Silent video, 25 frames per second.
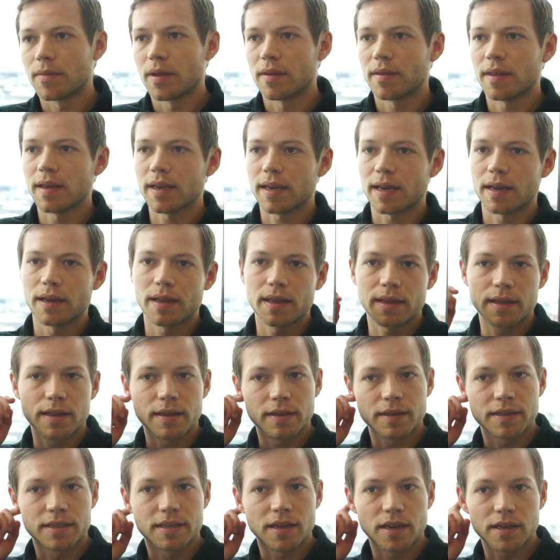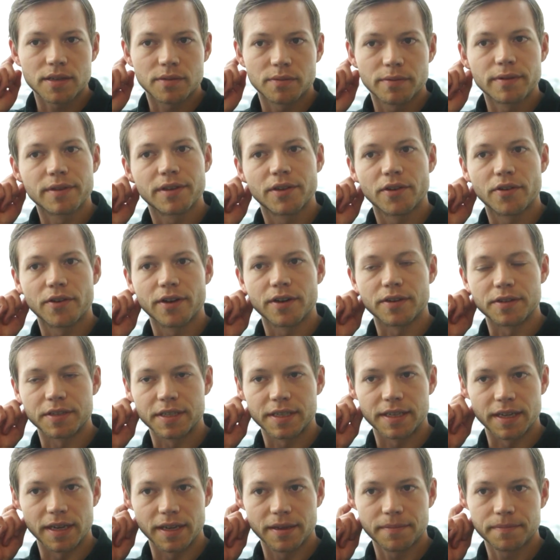I think it, it starts with
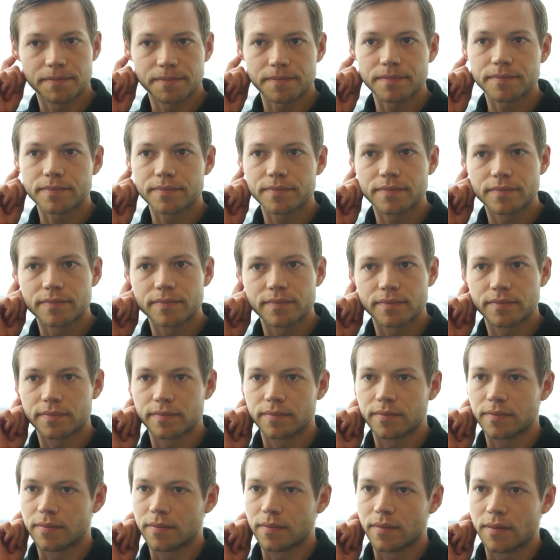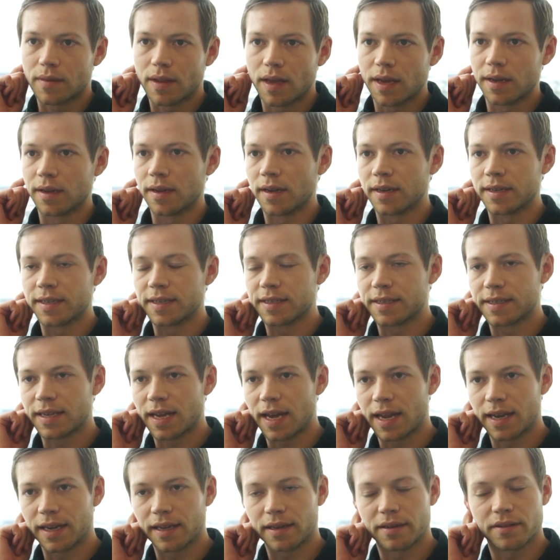curiosity mm-hmm. and an
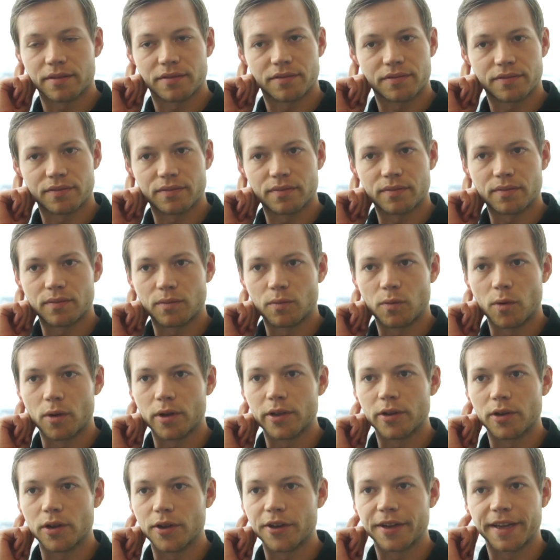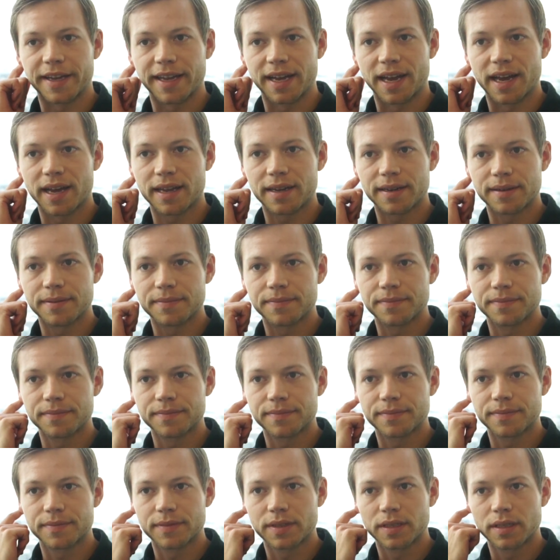understanding of what you're looking at.
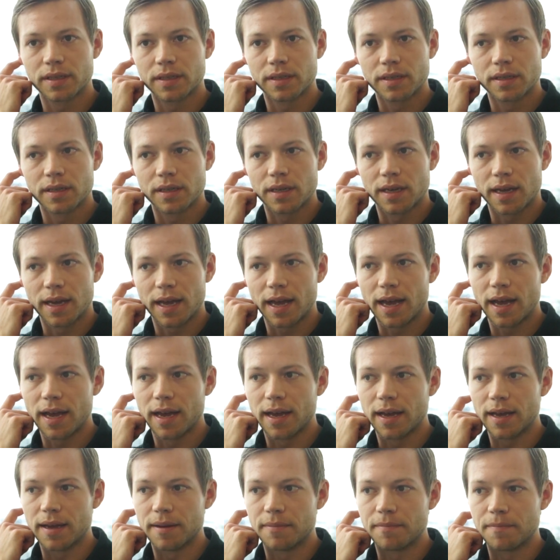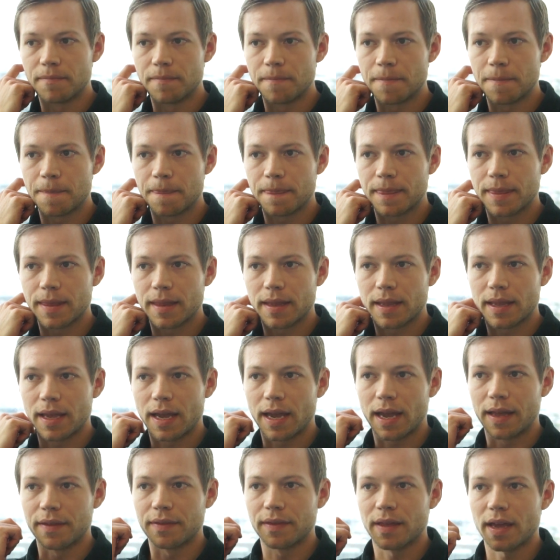Um,
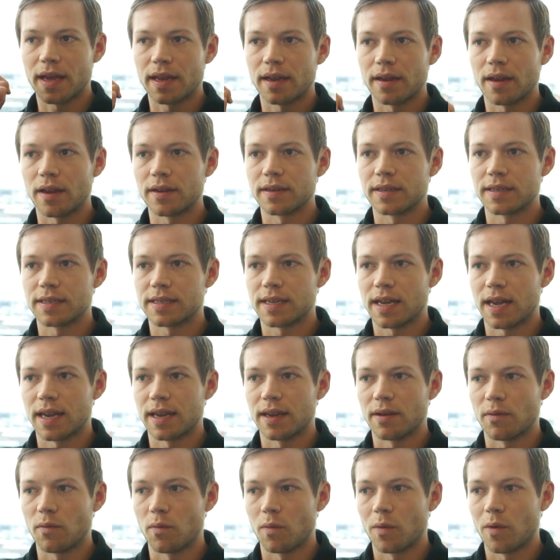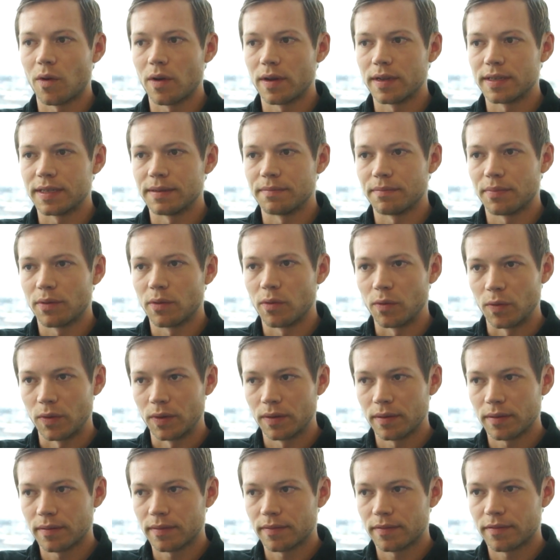and then understanding what is
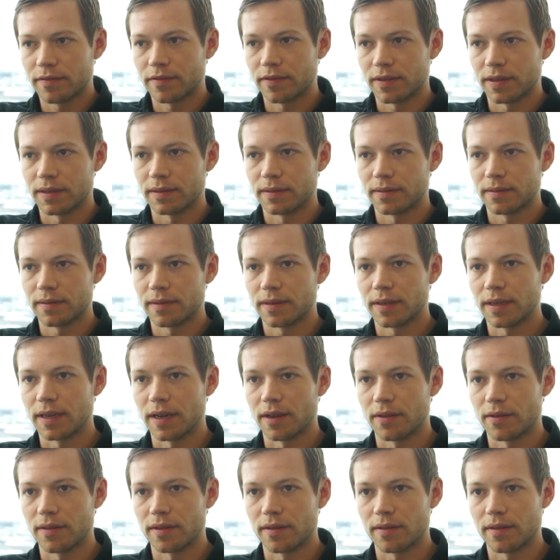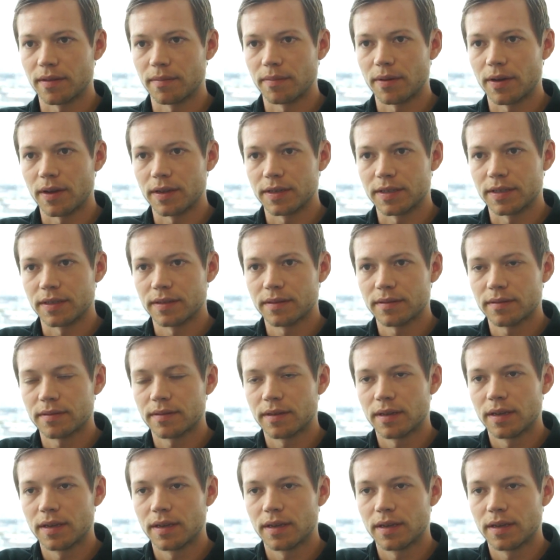important for the you know, the person,